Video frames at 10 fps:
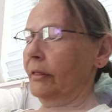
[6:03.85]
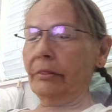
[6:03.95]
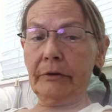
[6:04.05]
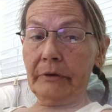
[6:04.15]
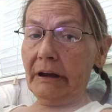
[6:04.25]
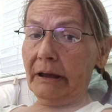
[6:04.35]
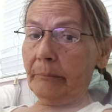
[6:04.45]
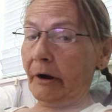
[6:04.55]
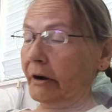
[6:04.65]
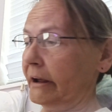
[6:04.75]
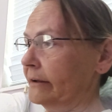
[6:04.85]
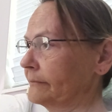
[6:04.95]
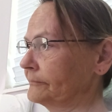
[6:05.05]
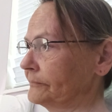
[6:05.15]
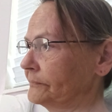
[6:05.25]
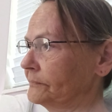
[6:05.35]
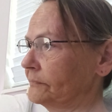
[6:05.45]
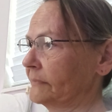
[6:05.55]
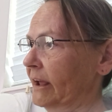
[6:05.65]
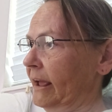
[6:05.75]
The greeting party.
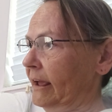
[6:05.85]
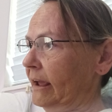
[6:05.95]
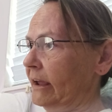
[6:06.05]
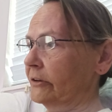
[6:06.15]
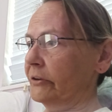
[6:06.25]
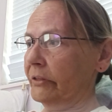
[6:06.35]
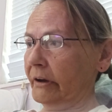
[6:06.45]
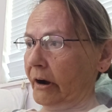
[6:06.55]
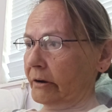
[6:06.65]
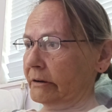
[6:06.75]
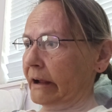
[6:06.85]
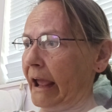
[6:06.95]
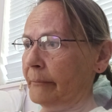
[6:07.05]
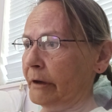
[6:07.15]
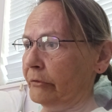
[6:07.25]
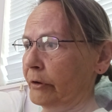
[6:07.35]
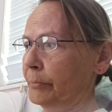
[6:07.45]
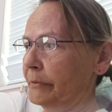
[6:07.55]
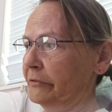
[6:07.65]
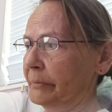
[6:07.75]
Into the garden came a
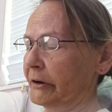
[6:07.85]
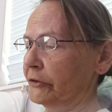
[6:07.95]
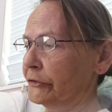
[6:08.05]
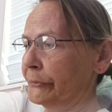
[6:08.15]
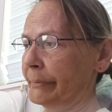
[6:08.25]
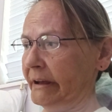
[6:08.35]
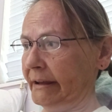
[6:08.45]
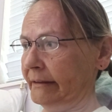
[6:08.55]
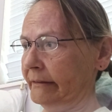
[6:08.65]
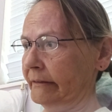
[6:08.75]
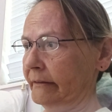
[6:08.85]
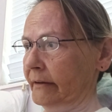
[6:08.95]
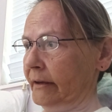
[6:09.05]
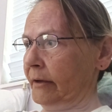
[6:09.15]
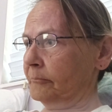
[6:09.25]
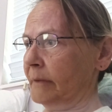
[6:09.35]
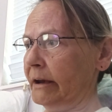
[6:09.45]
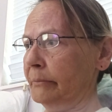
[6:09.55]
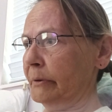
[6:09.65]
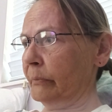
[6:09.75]
group of spiritual beings.
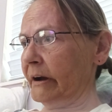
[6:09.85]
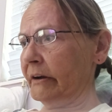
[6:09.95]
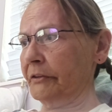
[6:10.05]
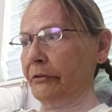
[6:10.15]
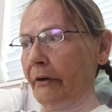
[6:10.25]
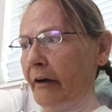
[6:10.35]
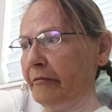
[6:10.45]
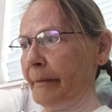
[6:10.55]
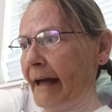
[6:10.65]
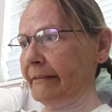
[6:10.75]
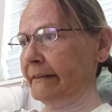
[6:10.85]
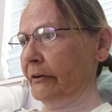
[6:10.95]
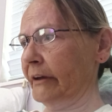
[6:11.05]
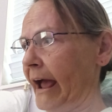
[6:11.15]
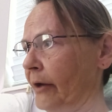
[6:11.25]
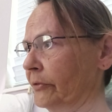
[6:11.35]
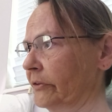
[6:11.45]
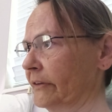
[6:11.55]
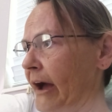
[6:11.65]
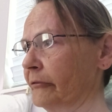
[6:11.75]
Many were wearing soft pastel
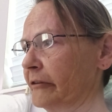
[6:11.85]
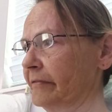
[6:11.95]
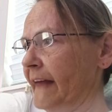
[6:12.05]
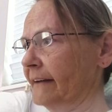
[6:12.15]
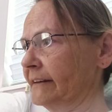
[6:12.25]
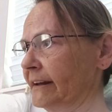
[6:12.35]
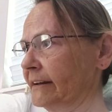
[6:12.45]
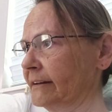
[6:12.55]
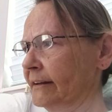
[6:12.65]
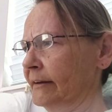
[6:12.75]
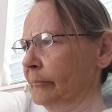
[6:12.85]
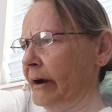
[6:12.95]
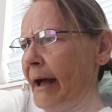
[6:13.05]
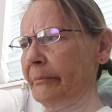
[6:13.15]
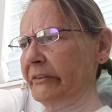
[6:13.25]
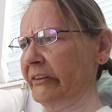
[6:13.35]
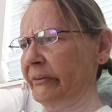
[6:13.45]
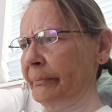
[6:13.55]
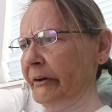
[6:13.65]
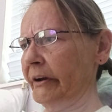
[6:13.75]
gowns, now reflecting, perhaps, the
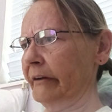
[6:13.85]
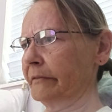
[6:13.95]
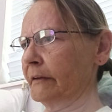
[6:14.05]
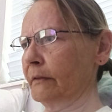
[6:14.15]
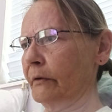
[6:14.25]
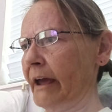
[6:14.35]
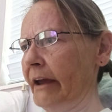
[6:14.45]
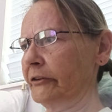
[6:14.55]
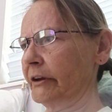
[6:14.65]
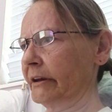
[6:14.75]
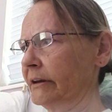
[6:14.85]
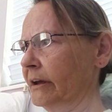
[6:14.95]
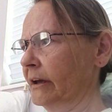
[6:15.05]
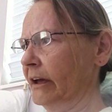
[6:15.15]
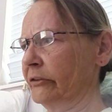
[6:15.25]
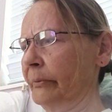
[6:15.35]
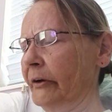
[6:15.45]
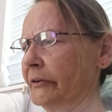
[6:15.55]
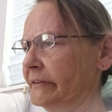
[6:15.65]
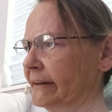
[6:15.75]
spirit of the location as
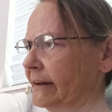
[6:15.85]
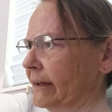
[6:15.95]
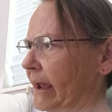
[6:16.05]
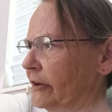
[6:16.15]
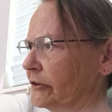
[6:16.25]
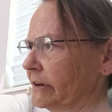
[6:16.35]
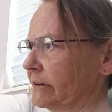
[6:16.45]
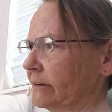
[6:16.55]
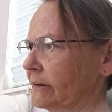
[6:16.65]
well as the occasion.